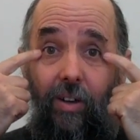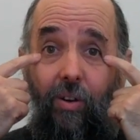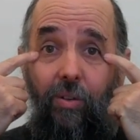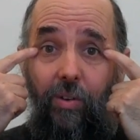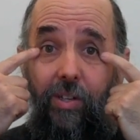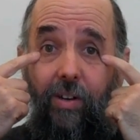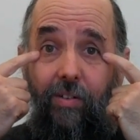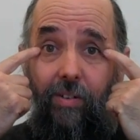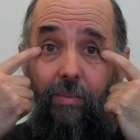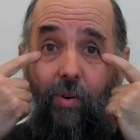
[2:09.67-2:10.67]
Go through a
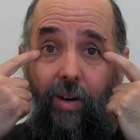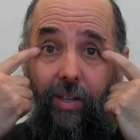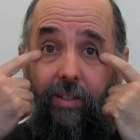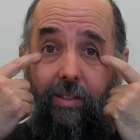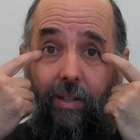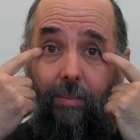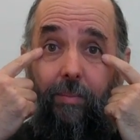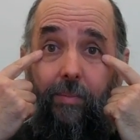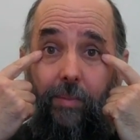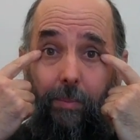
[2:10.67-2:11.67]
series of points,
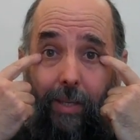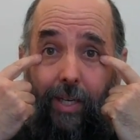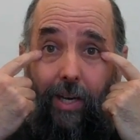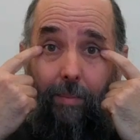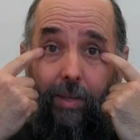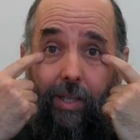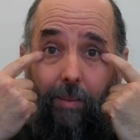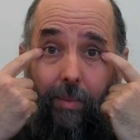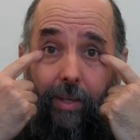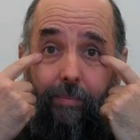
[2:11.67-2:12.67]
speeding up a
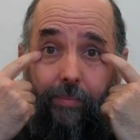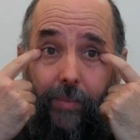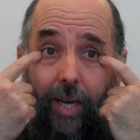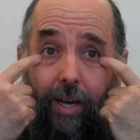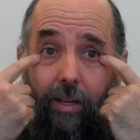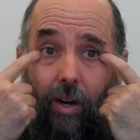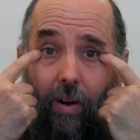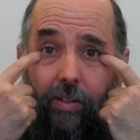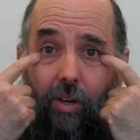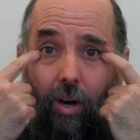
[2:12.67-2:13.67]
little bit. And,
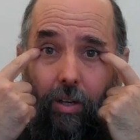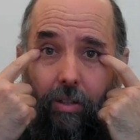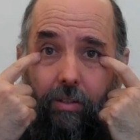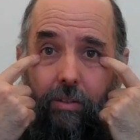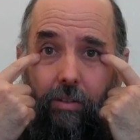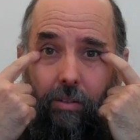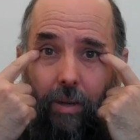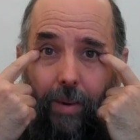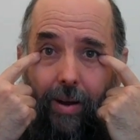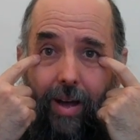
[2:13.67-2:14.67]
I'll talk
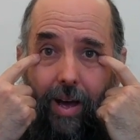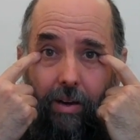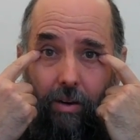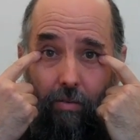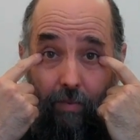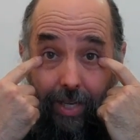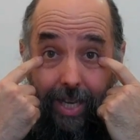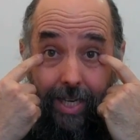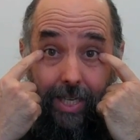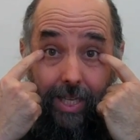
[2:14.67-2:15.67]
about how to
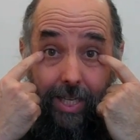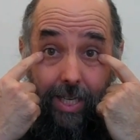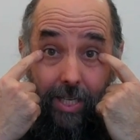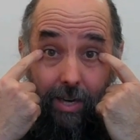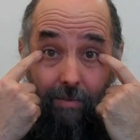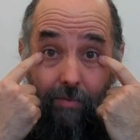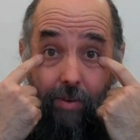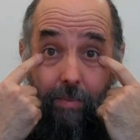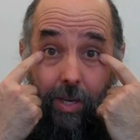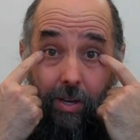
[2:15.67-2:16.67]
relate to the
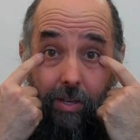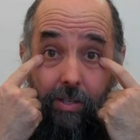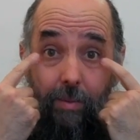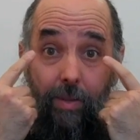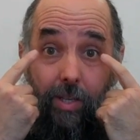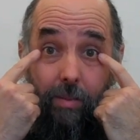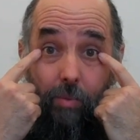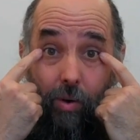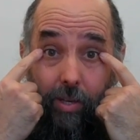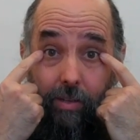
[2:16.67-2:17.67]
discomfort, because some of these
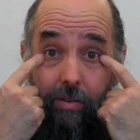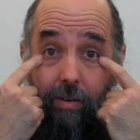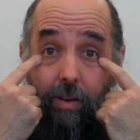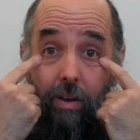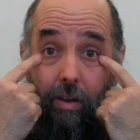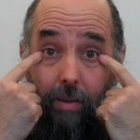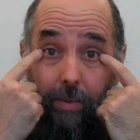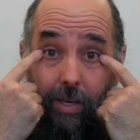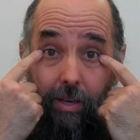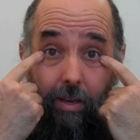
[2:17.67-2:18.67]
points can
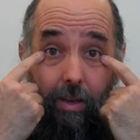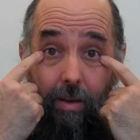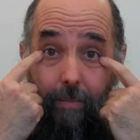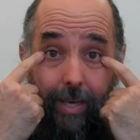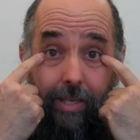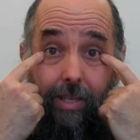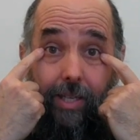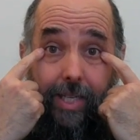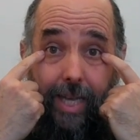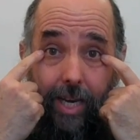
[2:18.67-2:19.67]
be
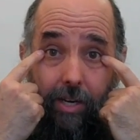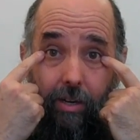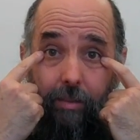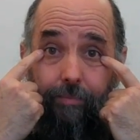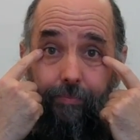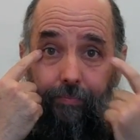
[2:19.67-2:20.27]
amazingly tender.